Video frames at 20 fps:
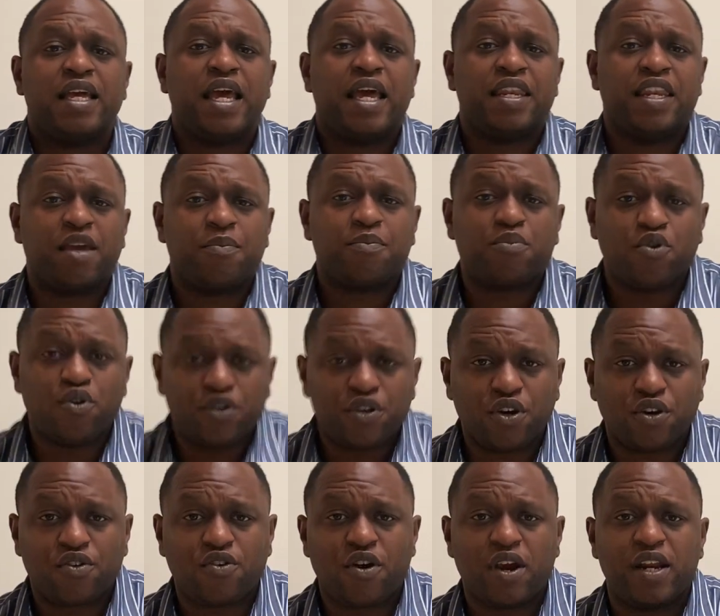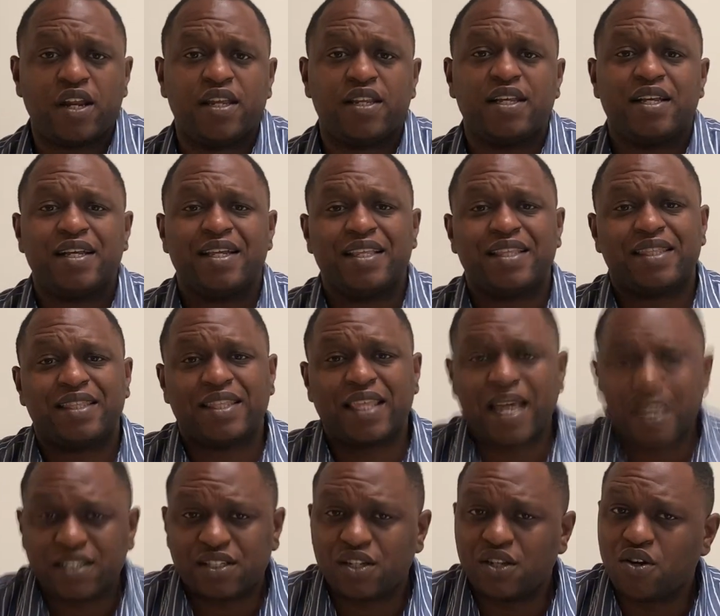and they pull your credit.
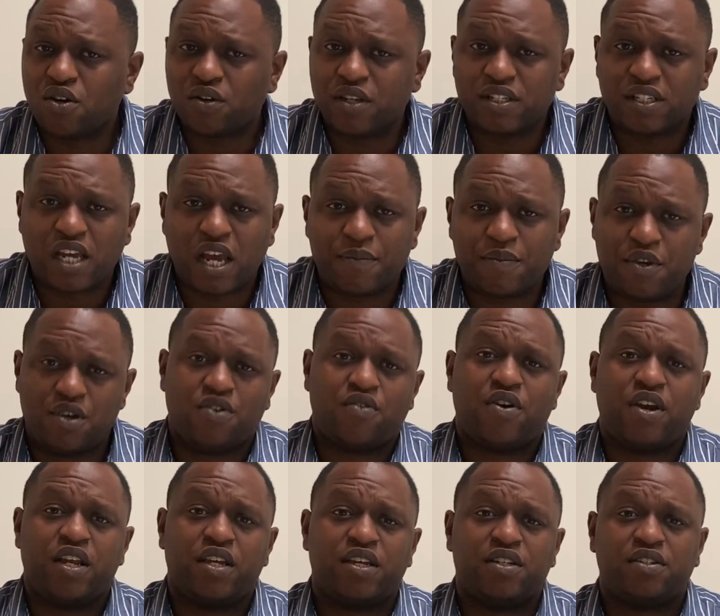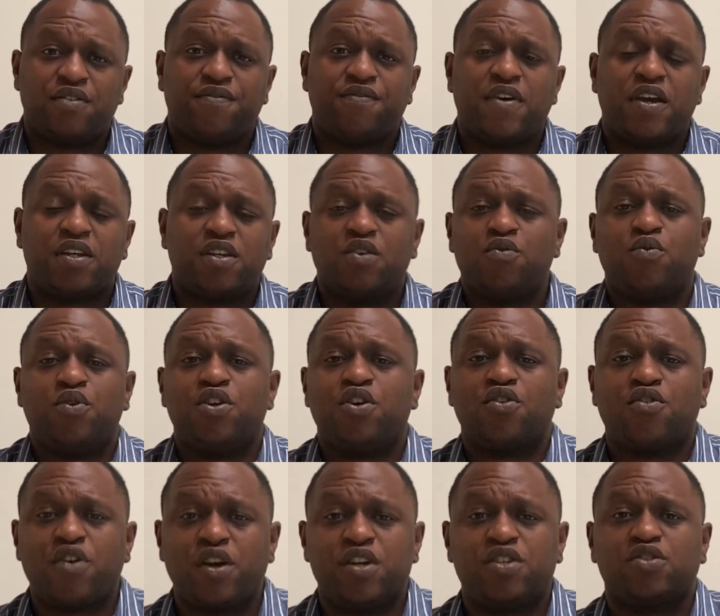That's the only time that your credit gets affected, when your
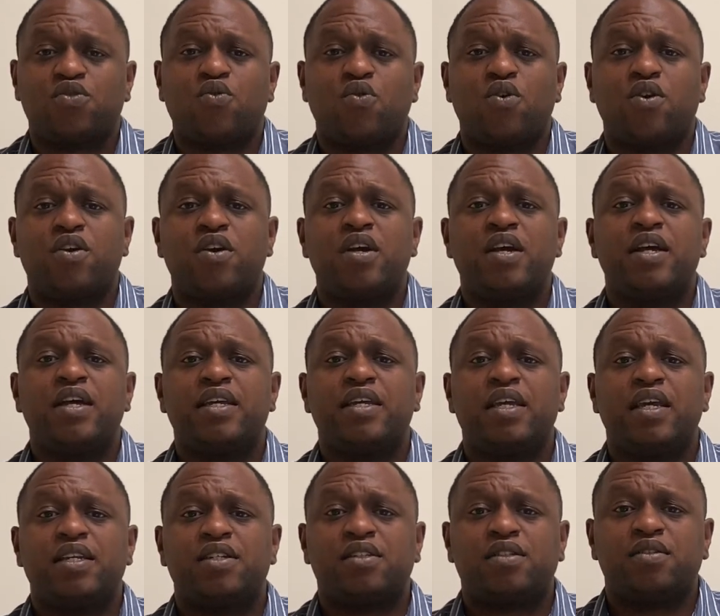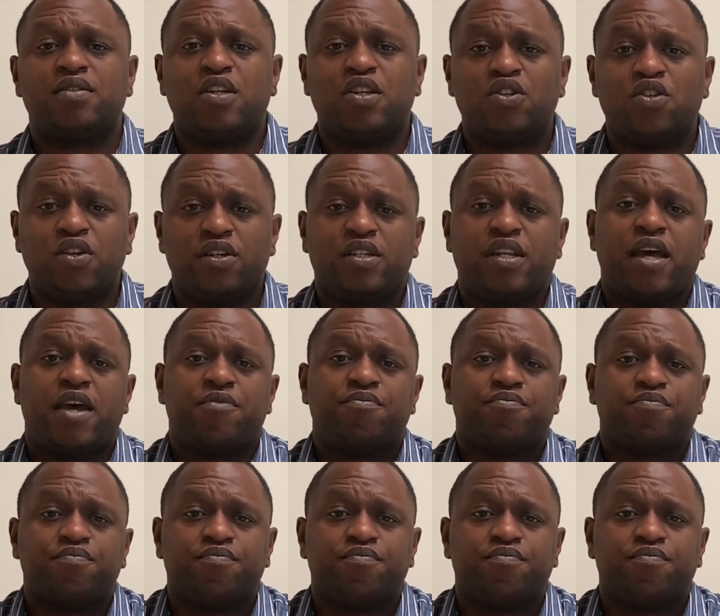credit score gets looked at.